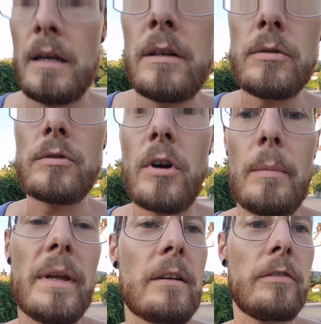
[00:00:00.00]

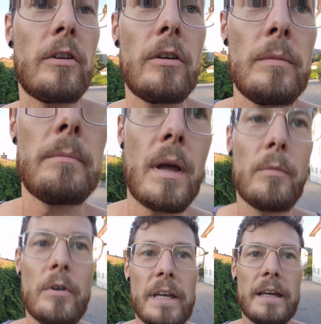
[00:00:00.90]
nootropic for
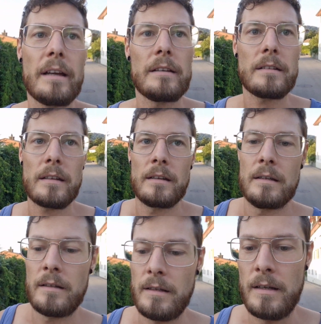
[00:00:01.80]
memory and
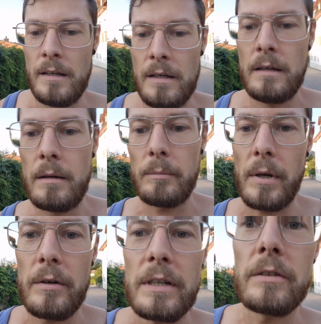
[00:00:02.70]

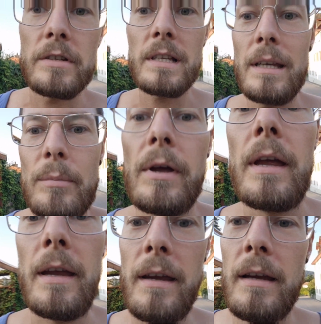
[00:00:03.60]
bettering your sleep.
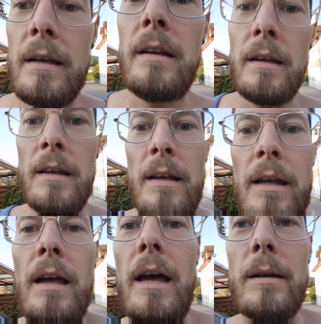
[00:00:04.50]

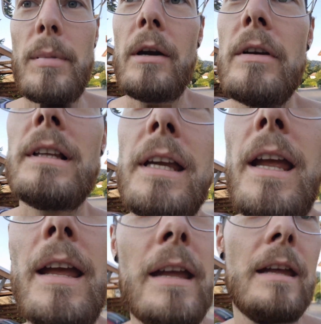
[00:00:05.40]
And apparently
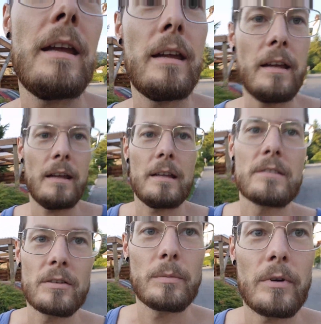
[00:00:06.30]
it's
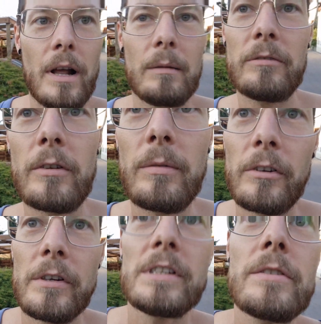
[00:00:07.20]
super helpful for
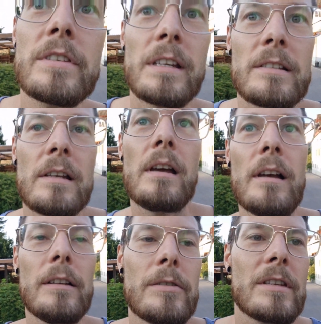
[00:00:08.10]
inducing
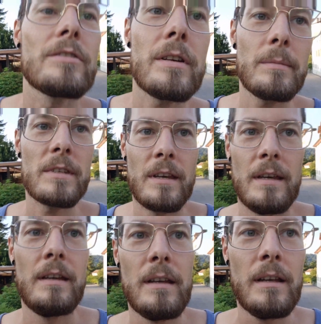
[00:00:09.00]
lucid dreams
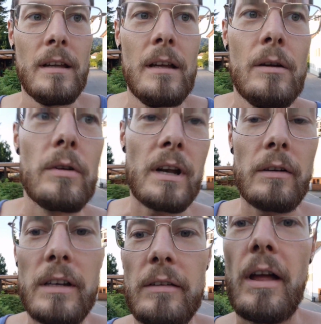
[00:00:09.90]
without
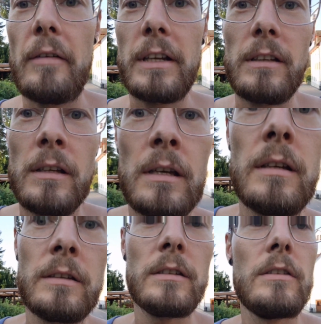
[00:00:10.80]
having
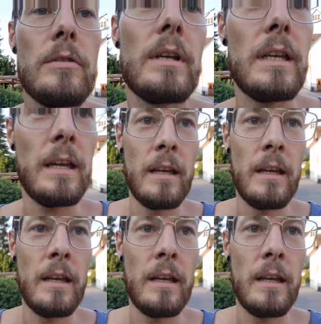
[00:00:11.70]
to do